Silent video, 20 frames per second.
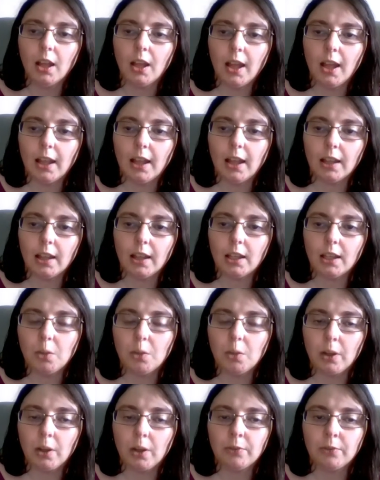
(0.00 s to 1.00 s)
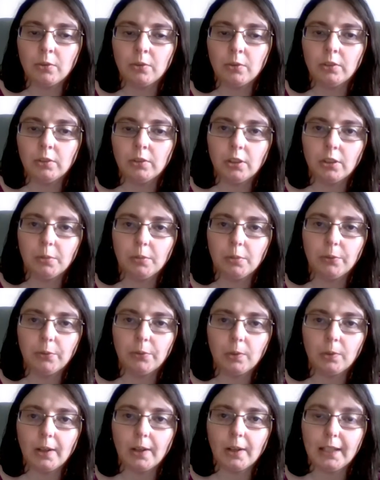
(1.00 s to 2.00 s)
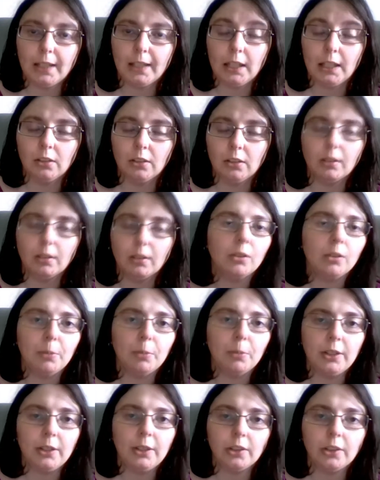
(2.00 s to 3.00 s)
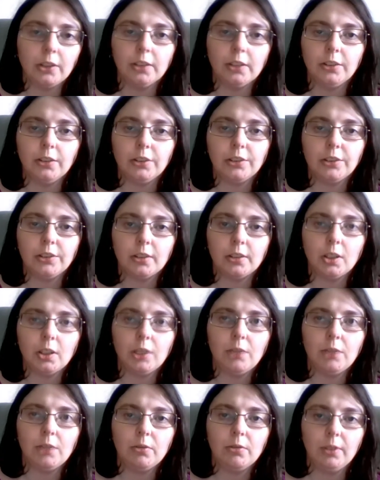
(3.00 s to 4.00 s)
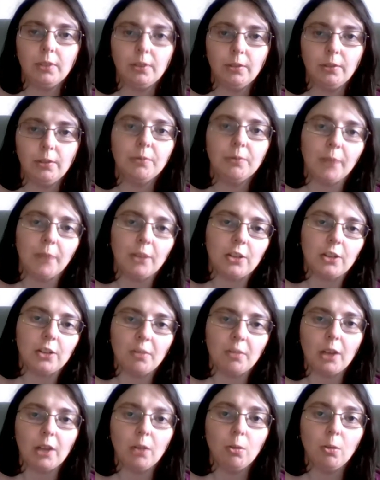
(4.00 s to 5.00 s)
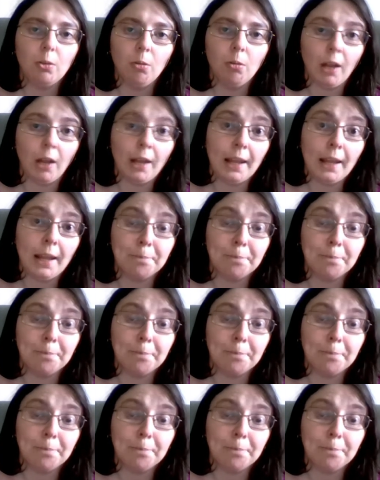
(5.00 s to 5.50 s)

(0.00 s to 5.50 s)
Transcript: Anyway, I thought before I get into the topics I'd just give you a little information about who I am.